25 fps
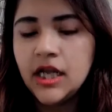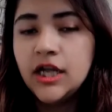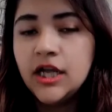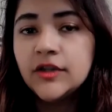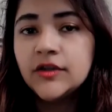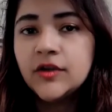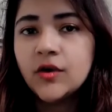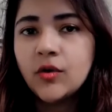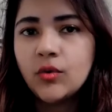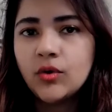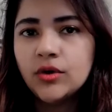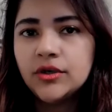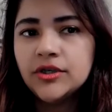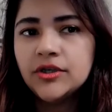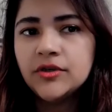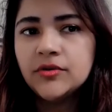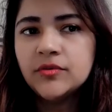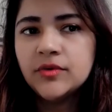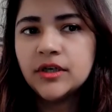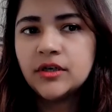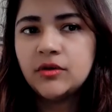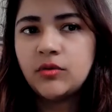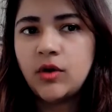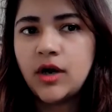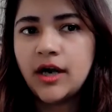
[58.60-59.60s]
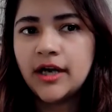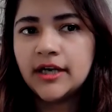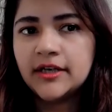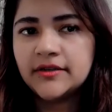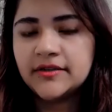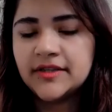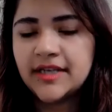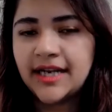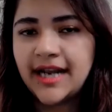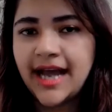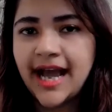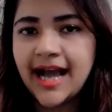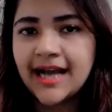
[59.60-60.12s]
The order required
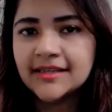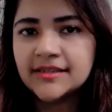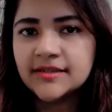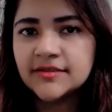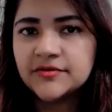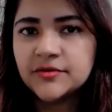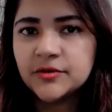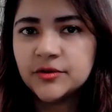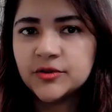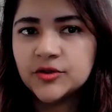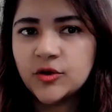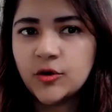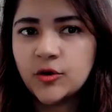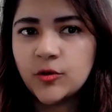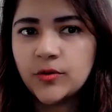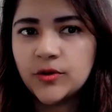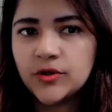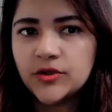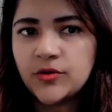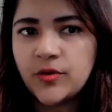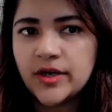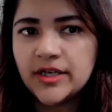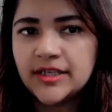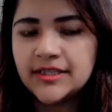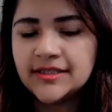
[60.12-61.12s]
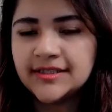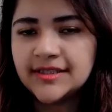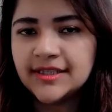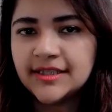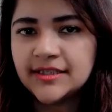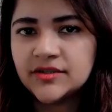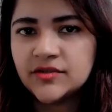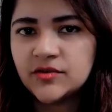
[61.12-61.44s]
that as of October 26,